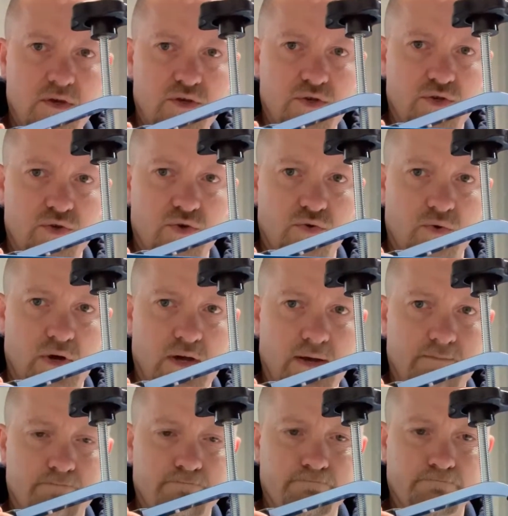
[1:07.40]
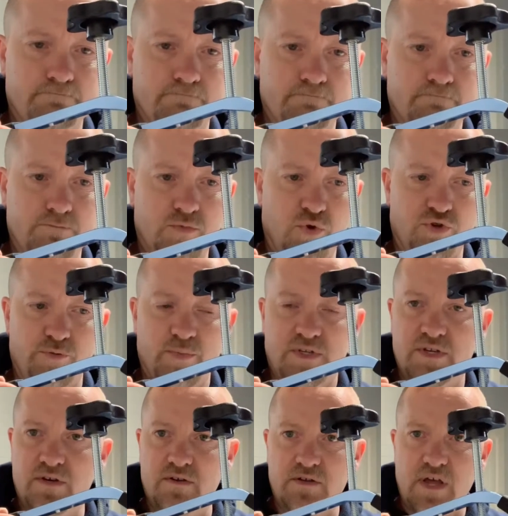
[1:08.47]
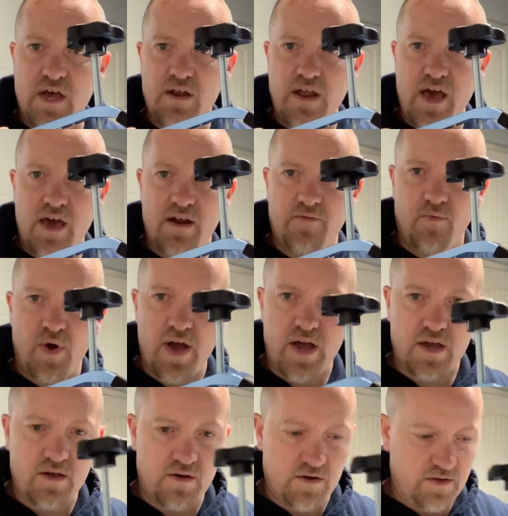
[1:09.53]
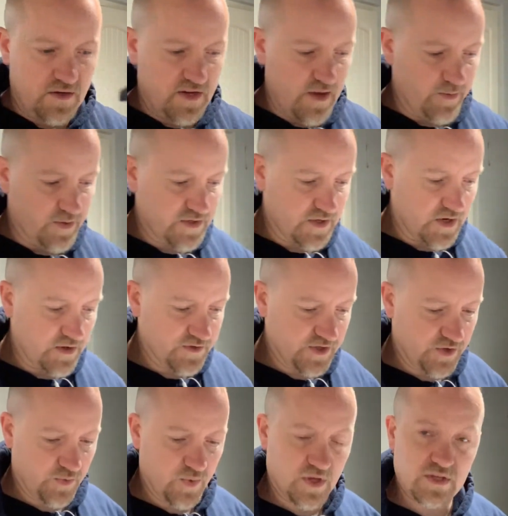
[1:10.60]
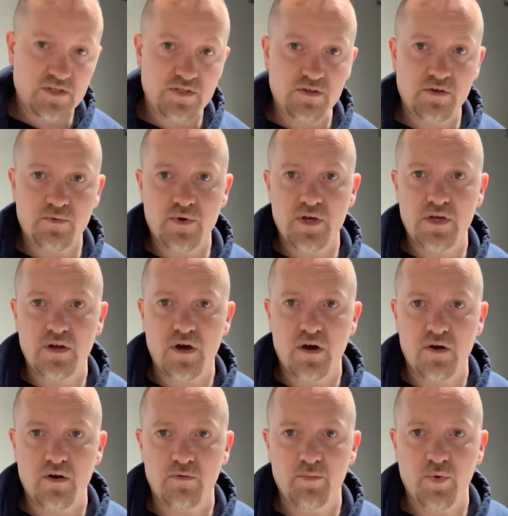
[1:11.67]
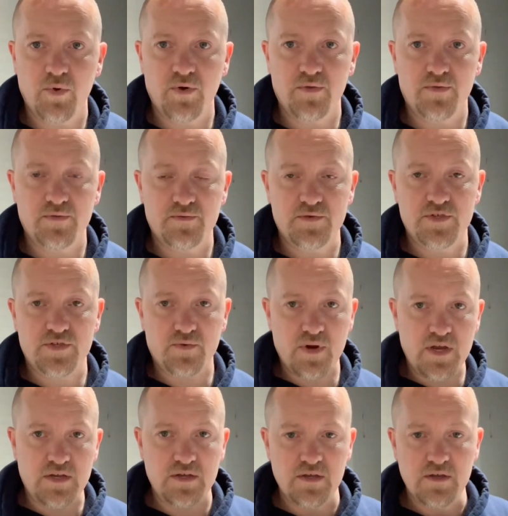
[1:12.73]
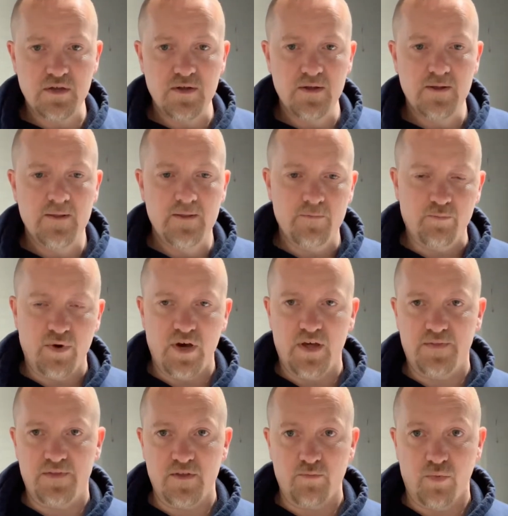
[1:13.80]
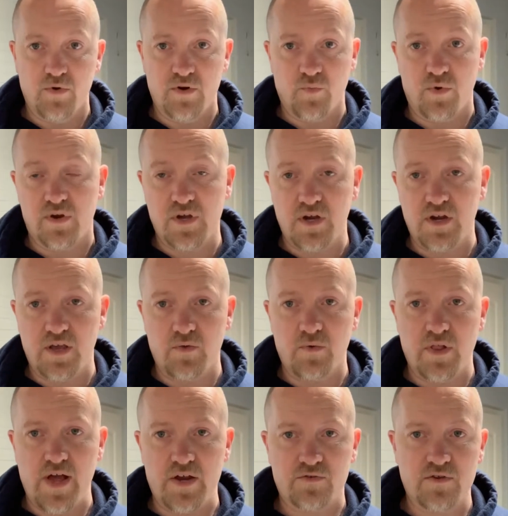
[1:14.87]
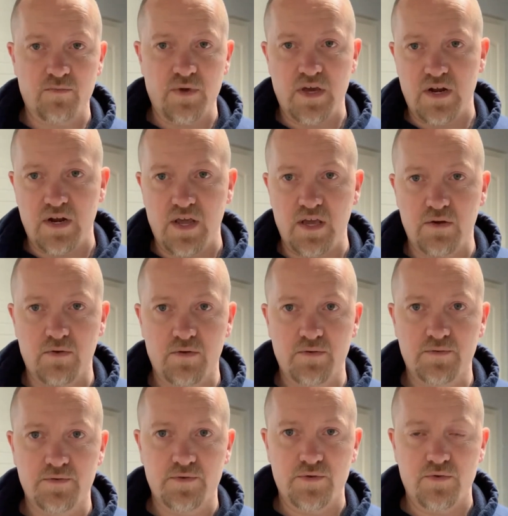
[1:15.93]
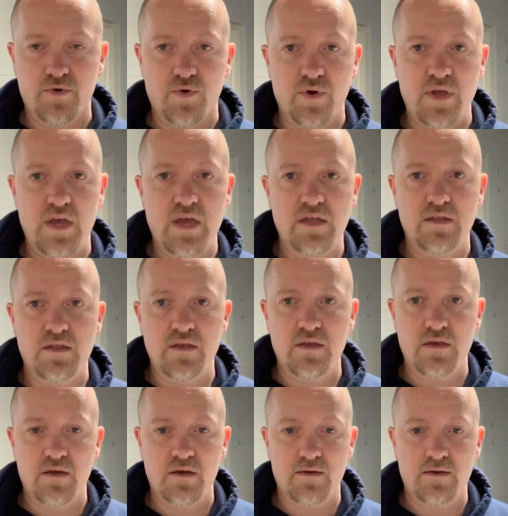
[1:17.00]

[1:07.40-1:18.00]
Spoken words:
to hold your material down out of whack on the table saw, so that we can still run our board straight, but the board that we're cutting will actually be at an angle to create the